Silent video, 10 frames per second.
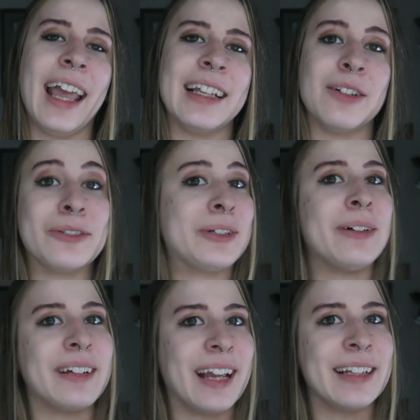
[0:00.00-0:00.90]
and it
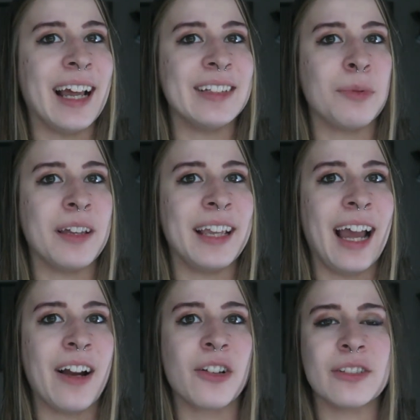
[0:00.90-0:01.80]
also again has one of the
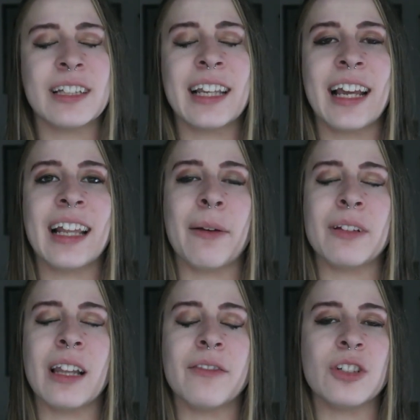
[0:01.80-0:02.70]
actors in it, and I
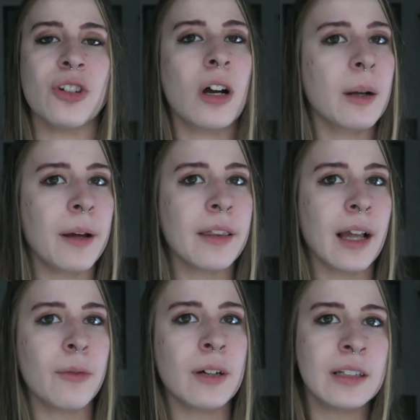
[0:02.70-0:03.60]
would love to talk
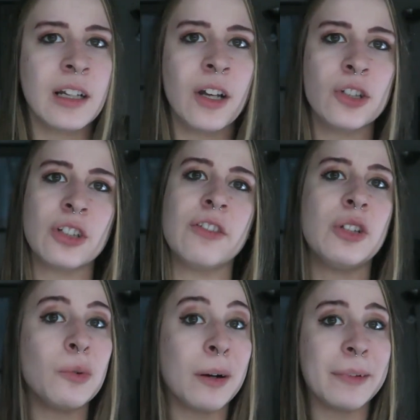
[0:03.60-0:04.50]
about that one. So if
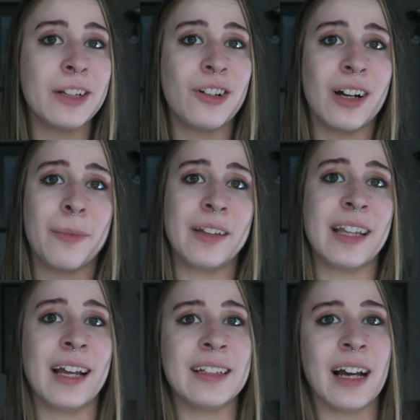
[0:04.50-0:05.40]
you do want me to talk
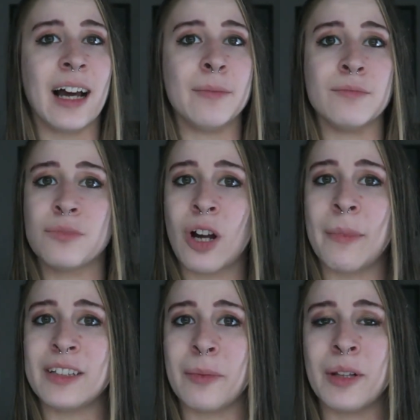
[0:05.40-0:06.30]
about that,
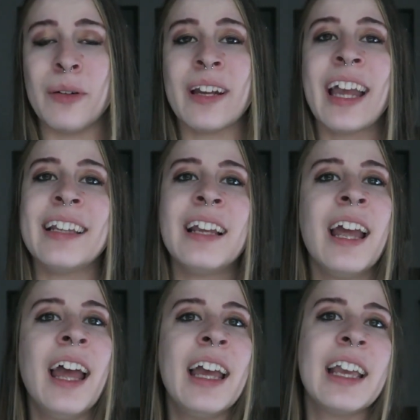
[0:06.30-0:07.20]
comment down below again.
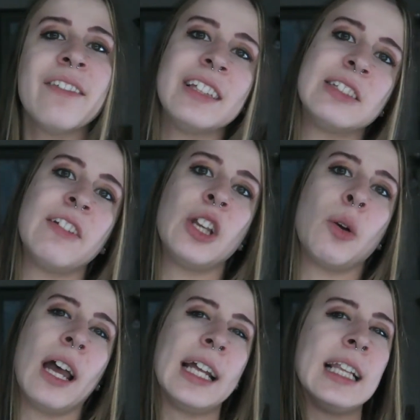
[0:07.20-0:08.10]
Give this
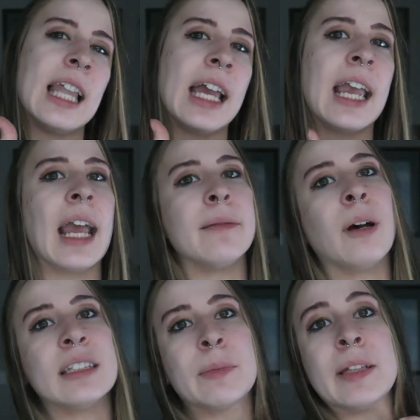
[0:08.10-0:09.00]
video a like
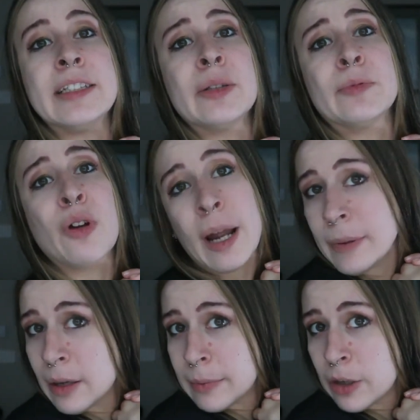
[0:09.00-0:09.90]
and possibly
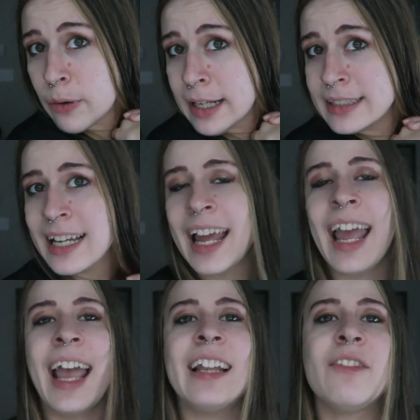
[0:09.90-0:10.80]
subscribe, that would be great.
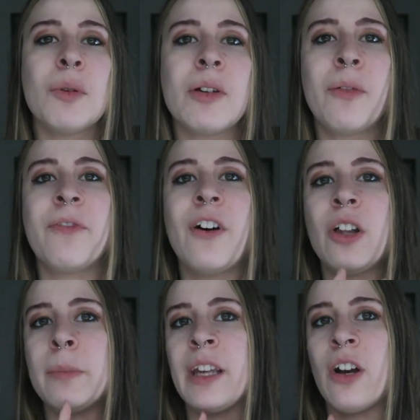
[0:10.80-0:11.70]
And if you want to
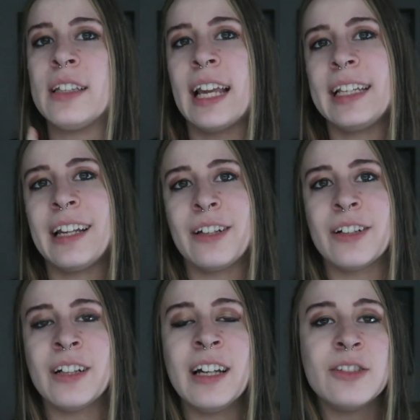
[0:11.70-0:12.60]
follow me on any
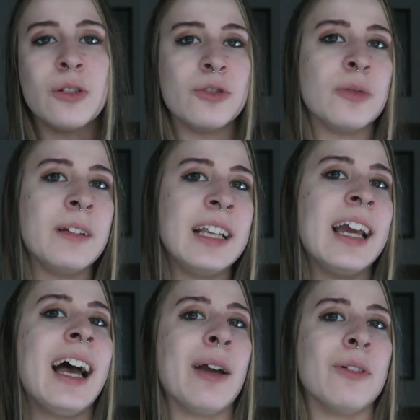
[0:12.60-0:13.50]
other social
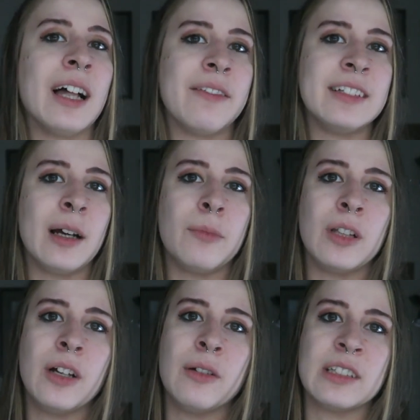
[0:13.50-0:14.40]
media, I will have it down
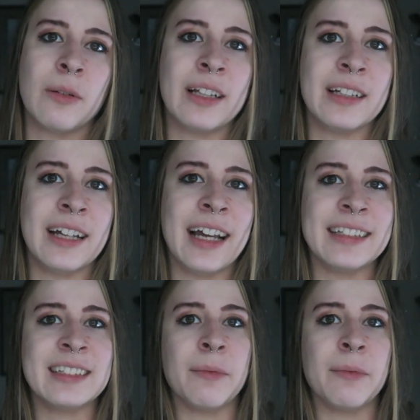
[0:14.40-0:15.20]
below, as well as